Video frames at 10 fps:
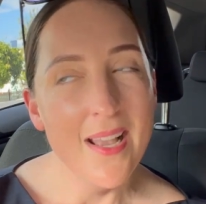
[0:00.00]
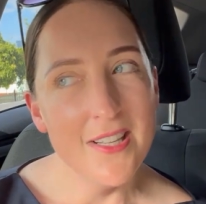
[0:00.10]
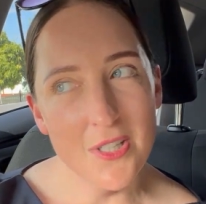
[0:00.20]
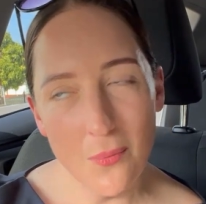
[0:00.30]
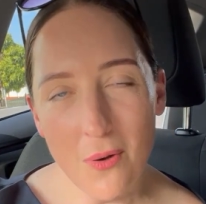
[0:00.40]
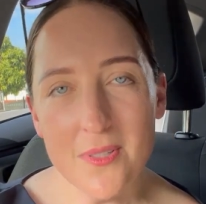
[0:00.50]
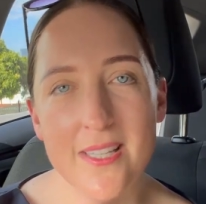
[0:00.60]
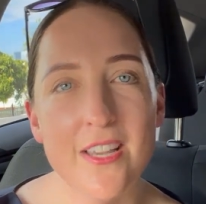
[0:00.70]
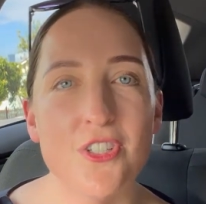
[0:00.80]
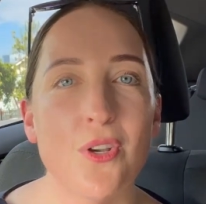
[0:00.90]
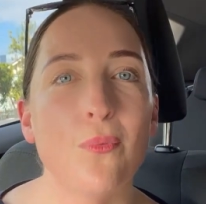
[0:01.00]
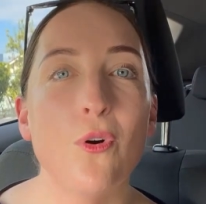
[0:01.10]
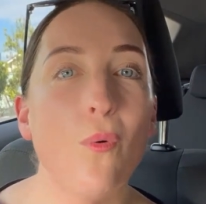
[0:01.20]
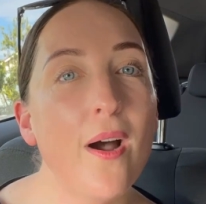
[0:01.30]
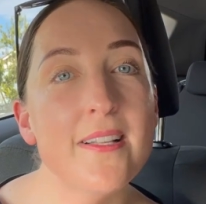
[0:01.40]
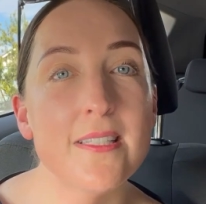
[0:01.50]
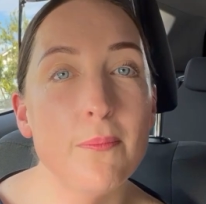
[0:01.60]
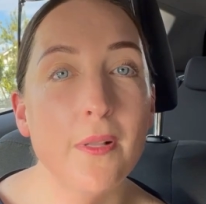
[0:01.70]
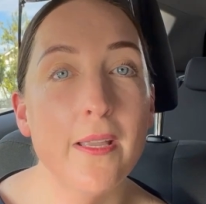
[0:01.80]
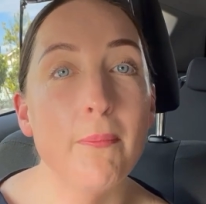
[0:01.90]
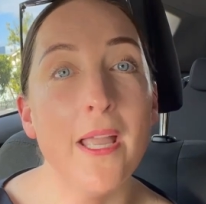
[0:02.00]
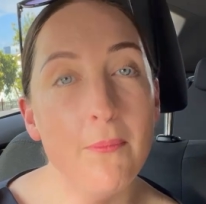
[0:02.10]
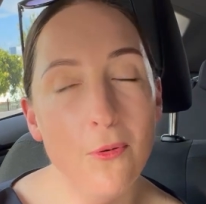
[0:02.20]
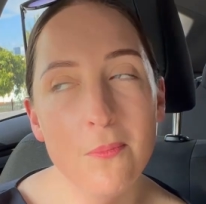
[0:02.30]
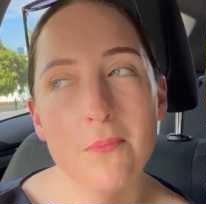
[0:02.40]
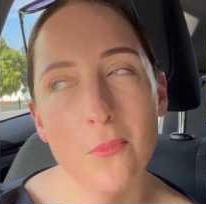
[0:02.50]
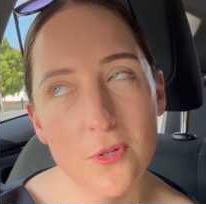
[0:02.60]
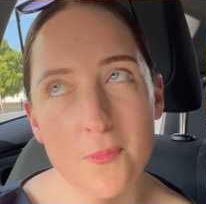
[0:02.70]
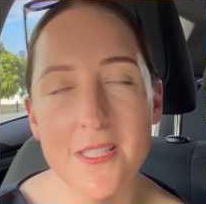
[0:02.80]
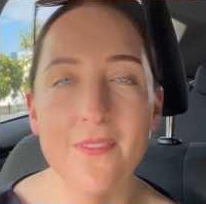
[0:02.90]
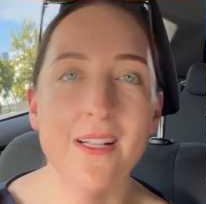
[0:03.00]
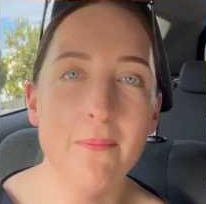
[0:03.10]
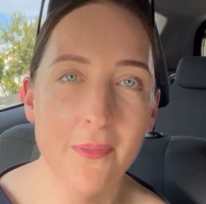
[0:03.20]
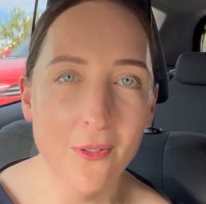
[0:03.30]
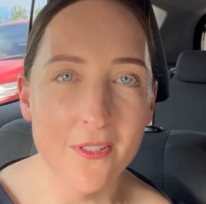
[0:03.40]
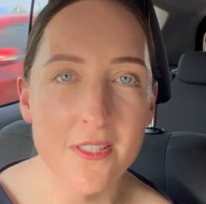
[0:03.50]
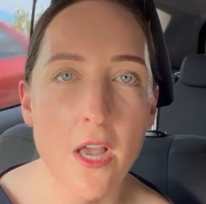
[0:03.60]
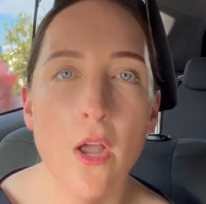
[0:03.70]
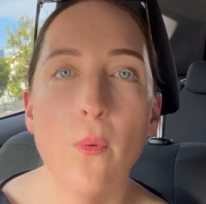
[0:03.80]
So what was the issue? Well, quite simply, people, more specifically builders,